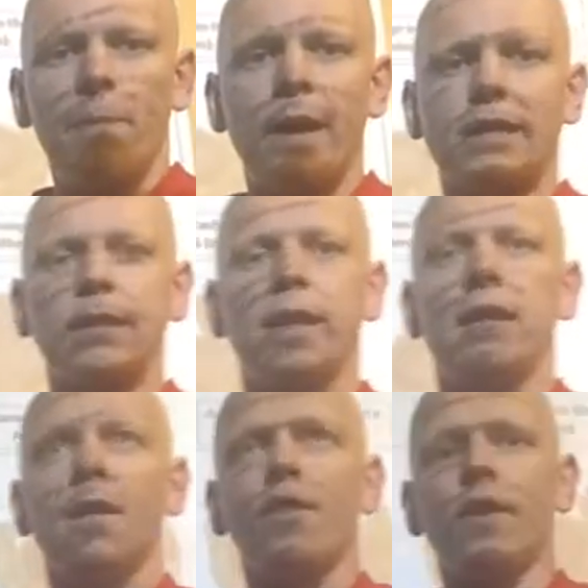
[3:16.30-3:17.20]
basically
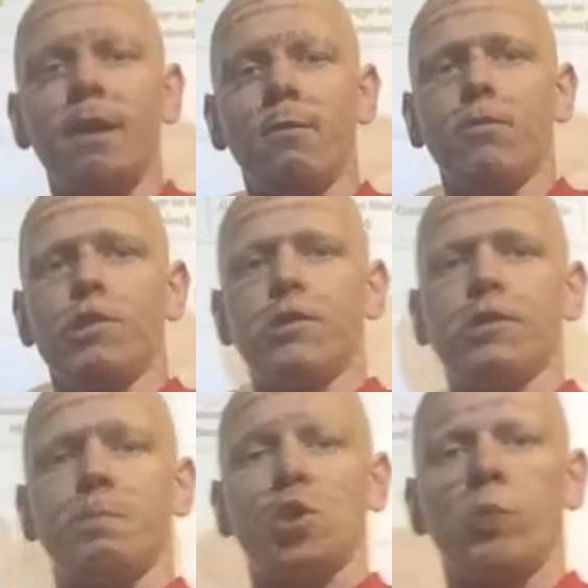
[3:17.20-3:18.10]
they're the little
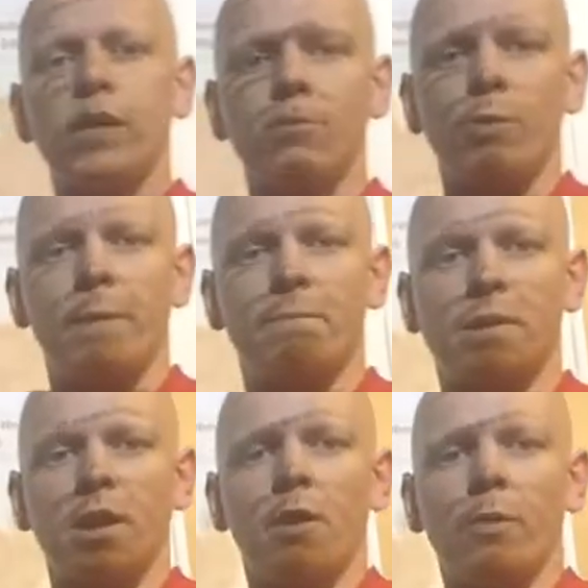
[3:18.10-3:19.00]
muscles between your
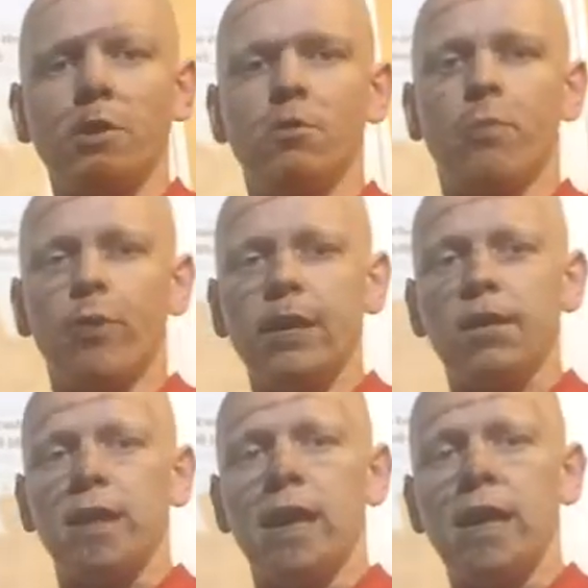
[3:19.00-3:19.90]
ribs. When you
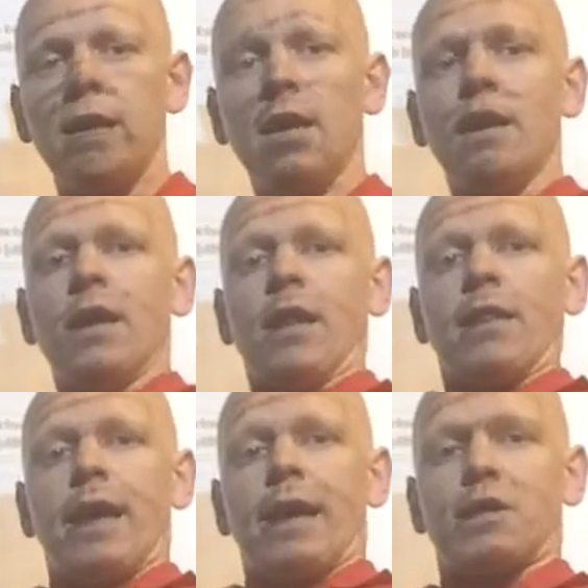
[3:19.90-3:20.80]
breathe in,
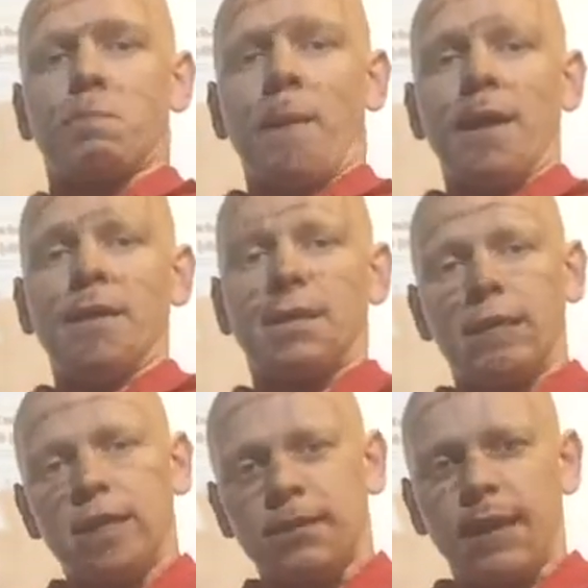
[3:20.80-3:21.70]
they expand so
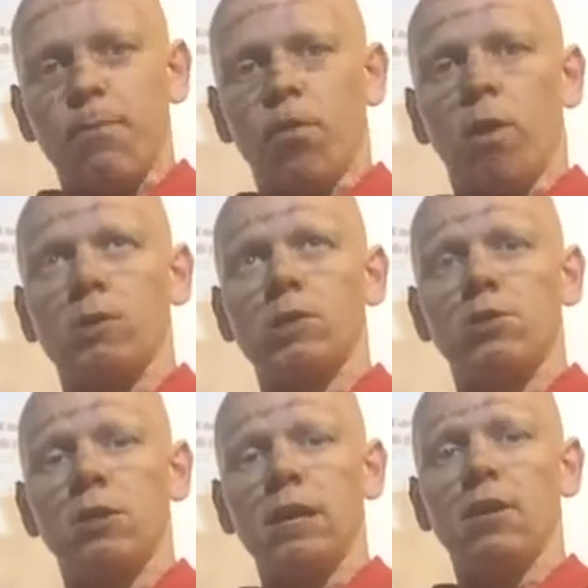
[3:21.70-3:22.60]
you can take more
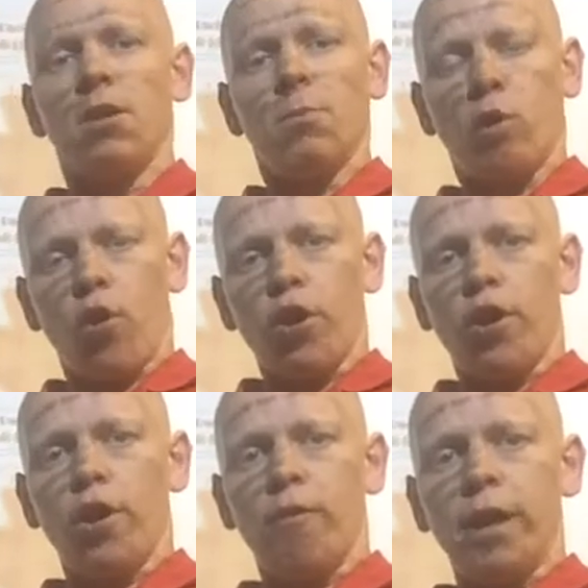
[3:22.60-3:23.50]
oxygen in and more
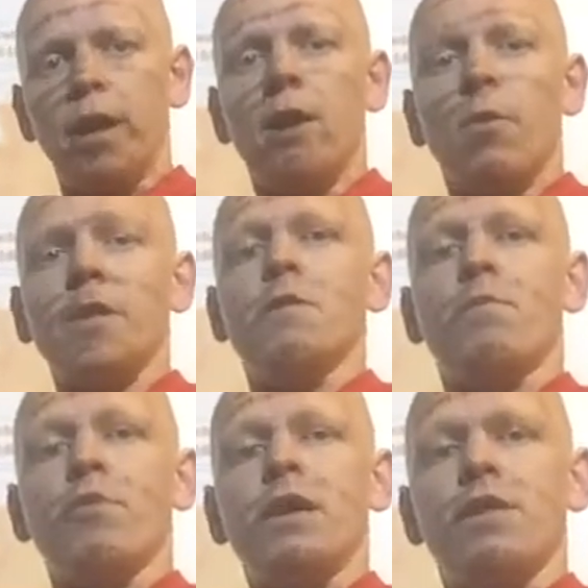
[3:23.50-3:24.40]
air in. When you
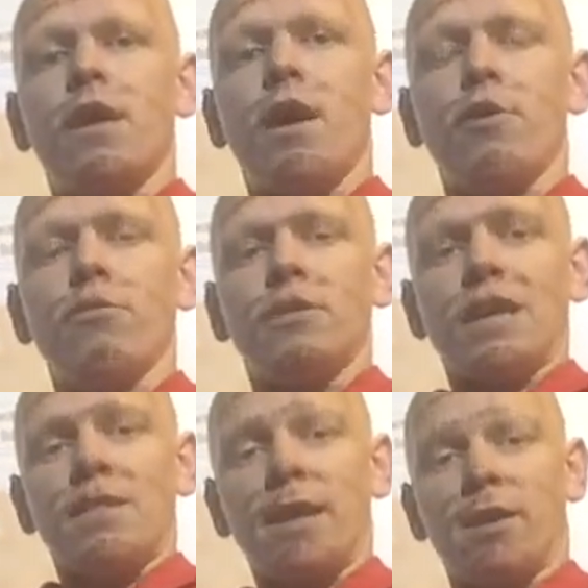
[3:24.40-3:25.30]
breathe out,
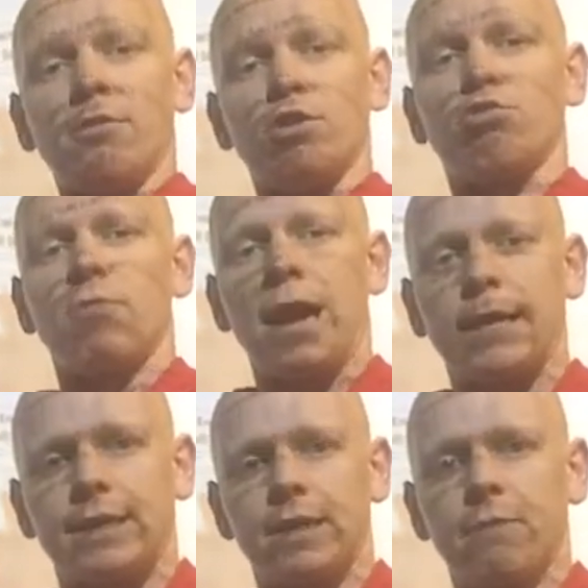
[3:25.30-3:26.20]
they
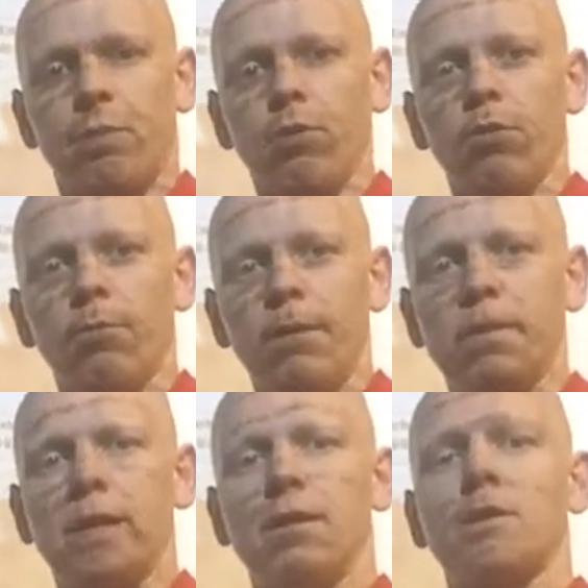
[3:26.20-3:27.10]
contract, pull the ribs
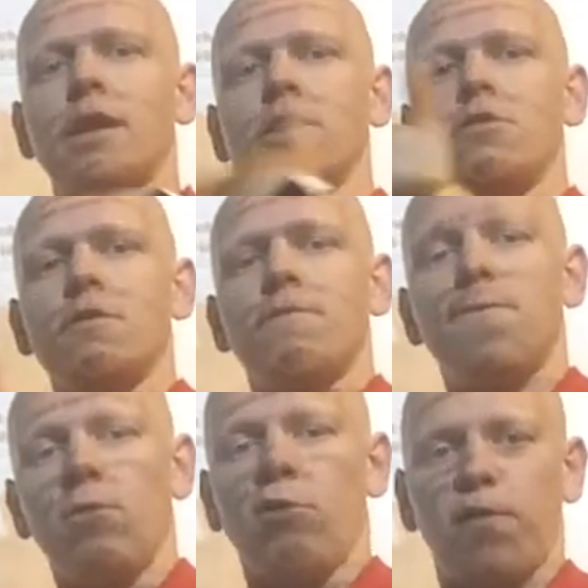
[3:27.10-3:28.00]
in so that you can
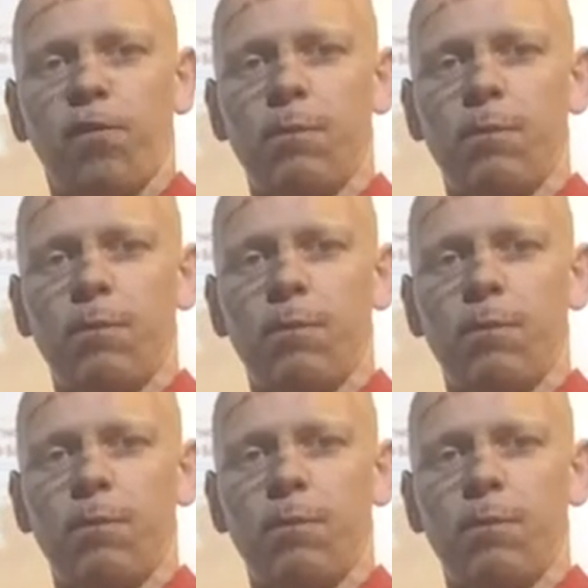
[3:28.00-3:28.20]
forcefully